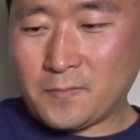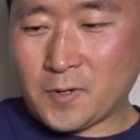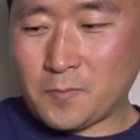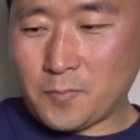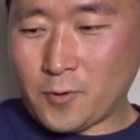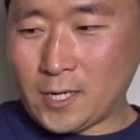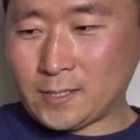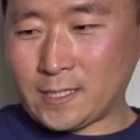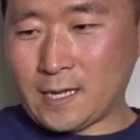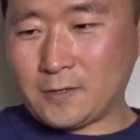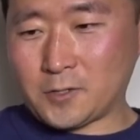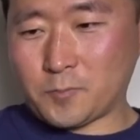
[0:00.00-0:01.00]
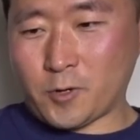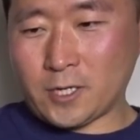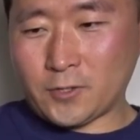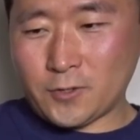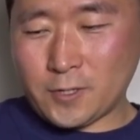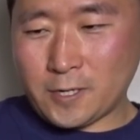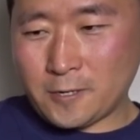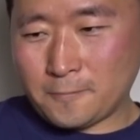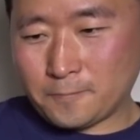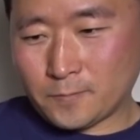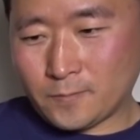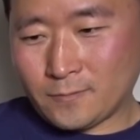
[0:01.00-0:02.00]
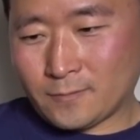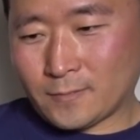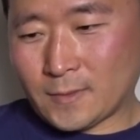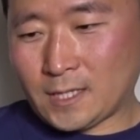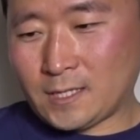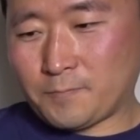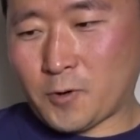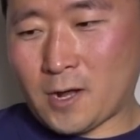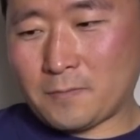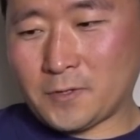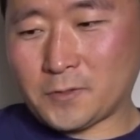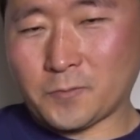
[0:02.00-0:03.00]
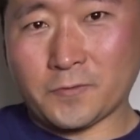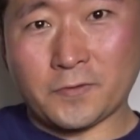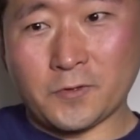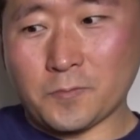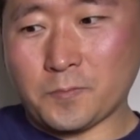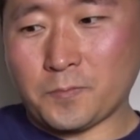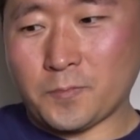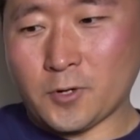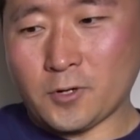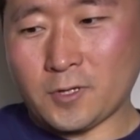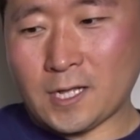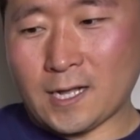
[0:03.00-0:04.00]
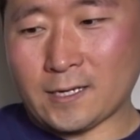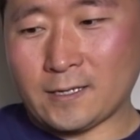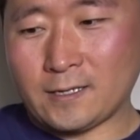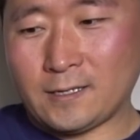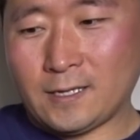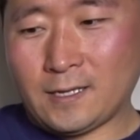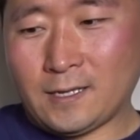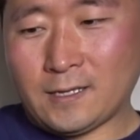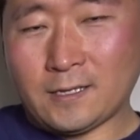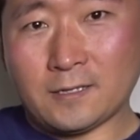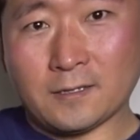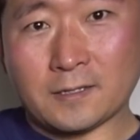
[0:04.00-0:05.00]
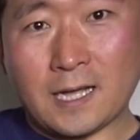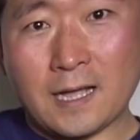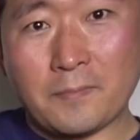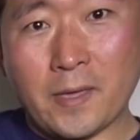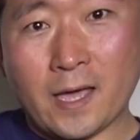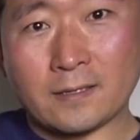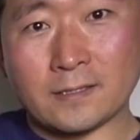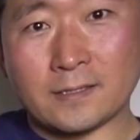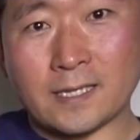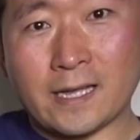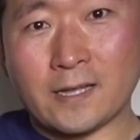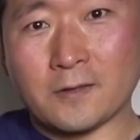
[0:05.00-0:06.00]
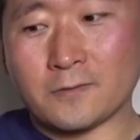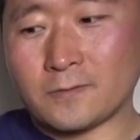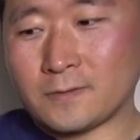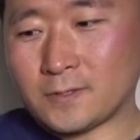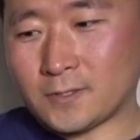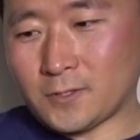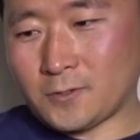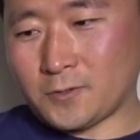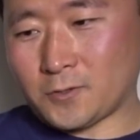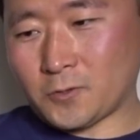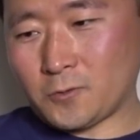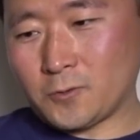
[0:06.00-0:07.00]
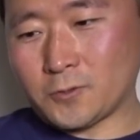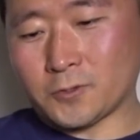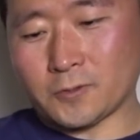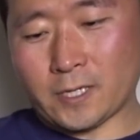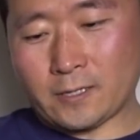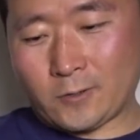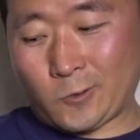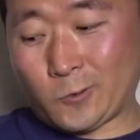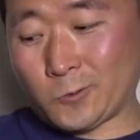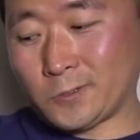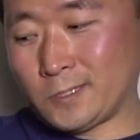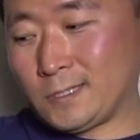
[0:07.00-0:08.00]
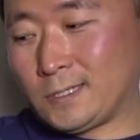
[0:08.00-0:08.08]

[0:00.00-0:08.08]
compressed down. There's pressure there. And the problem is if you pull on it, it'll compact it down so the shoulders will get cold.